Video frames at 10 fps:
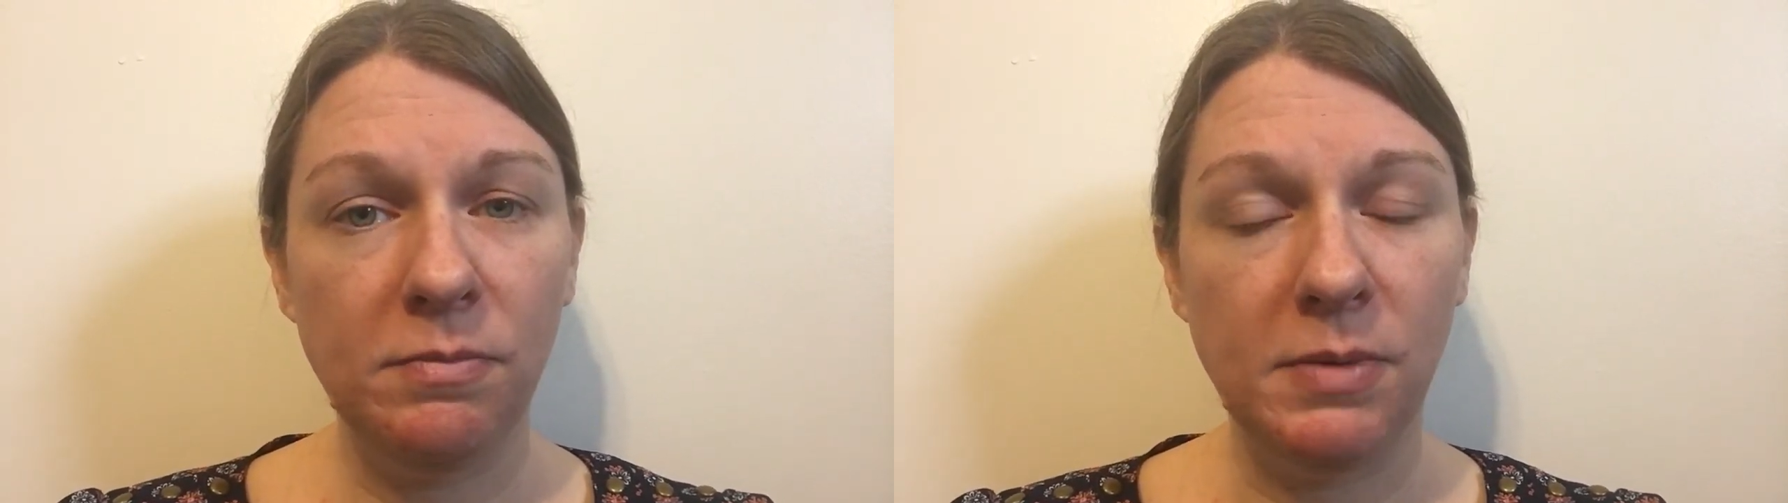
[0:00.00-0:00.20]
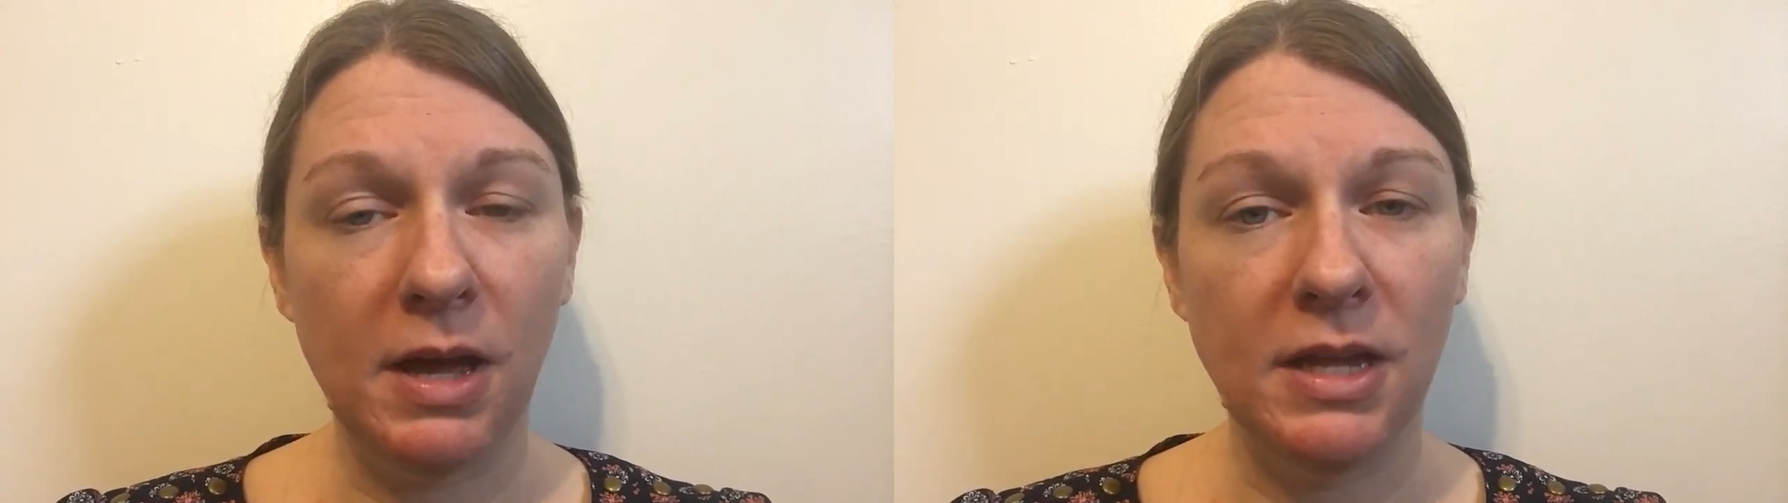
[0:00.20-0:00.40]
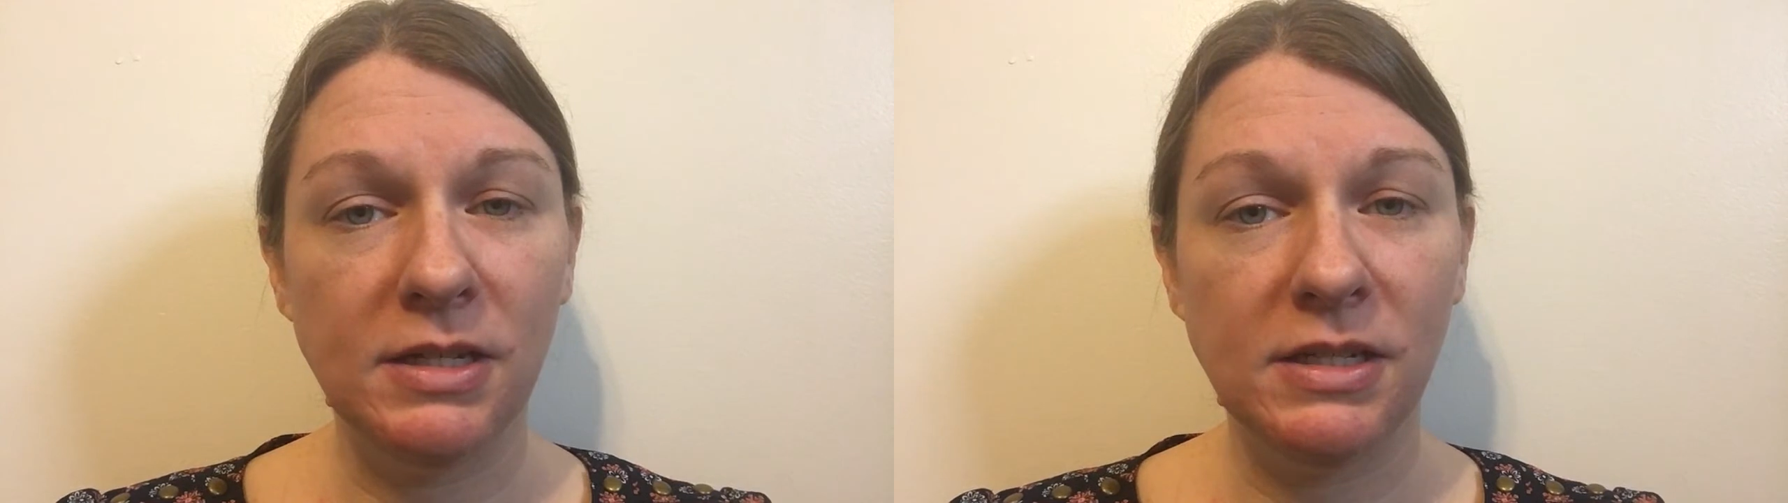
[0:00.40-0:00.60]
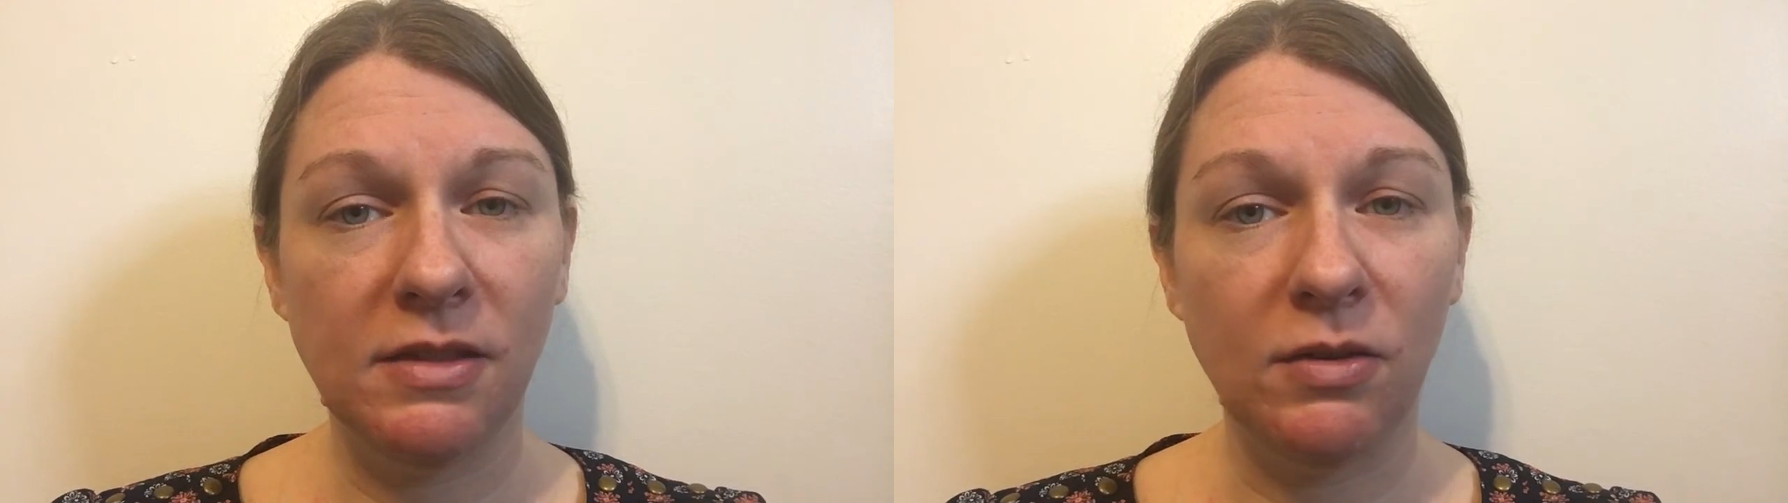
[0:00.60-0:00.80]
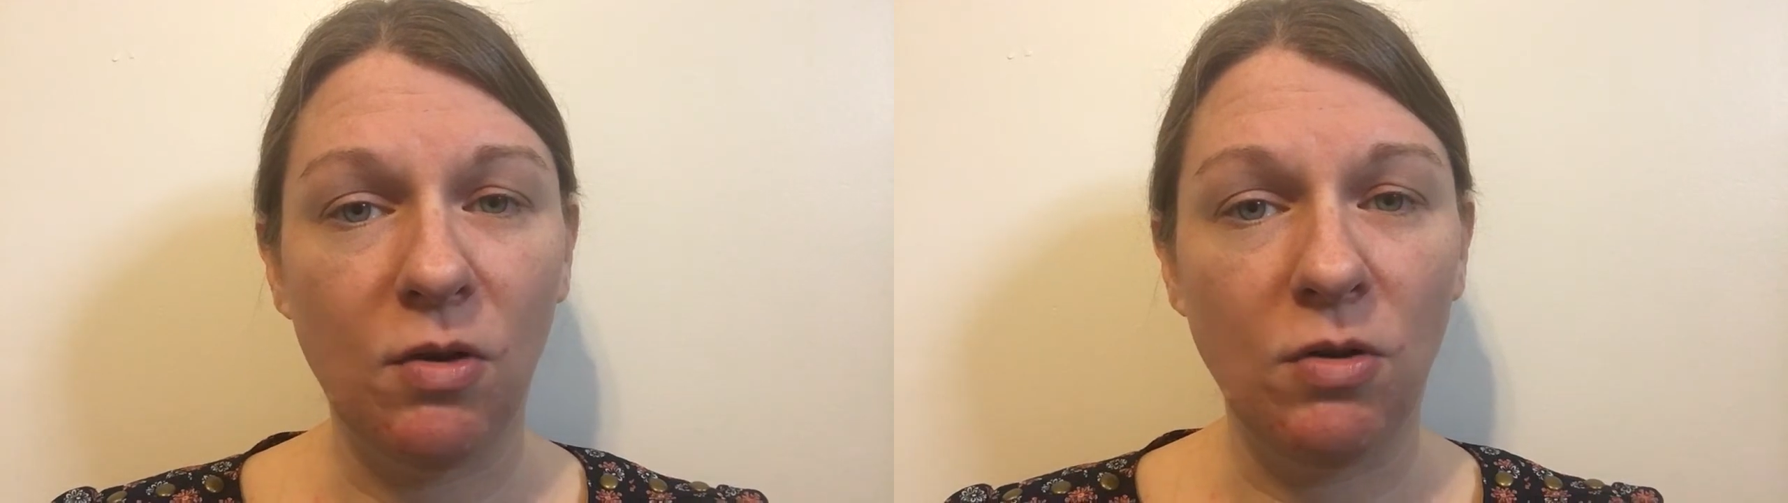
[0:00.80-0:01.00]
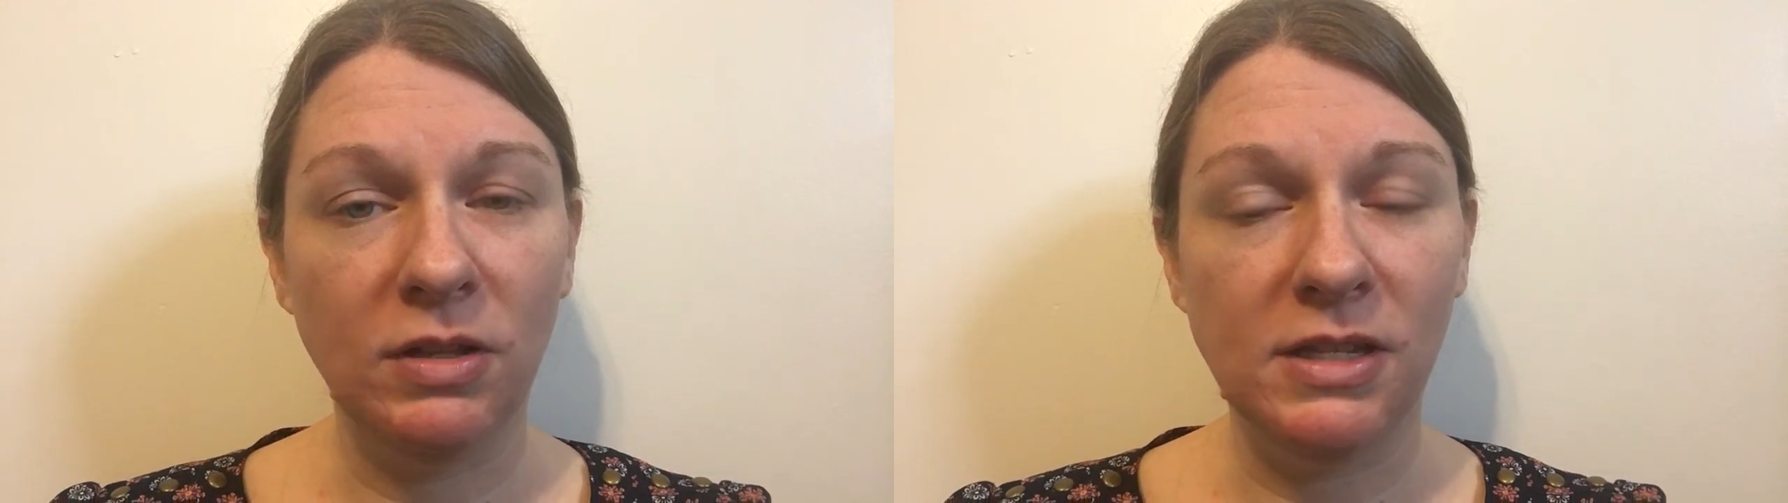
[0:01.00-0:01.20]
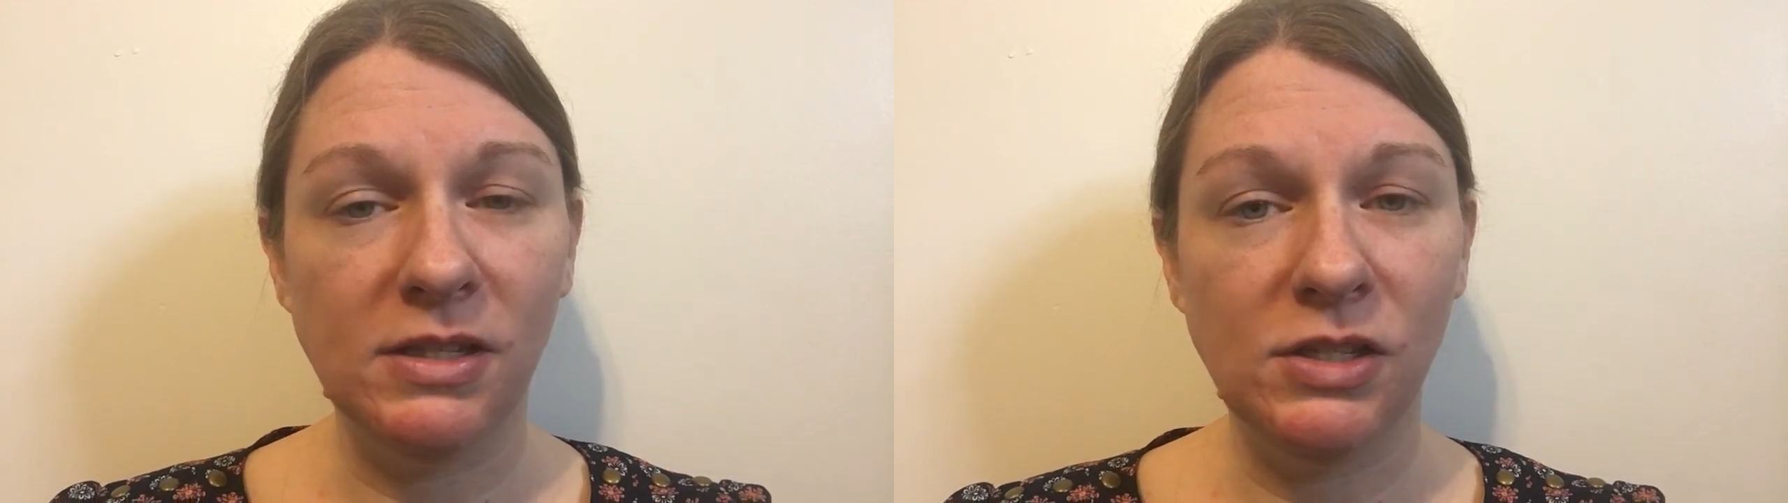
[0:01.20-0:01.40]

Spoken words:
but the goal is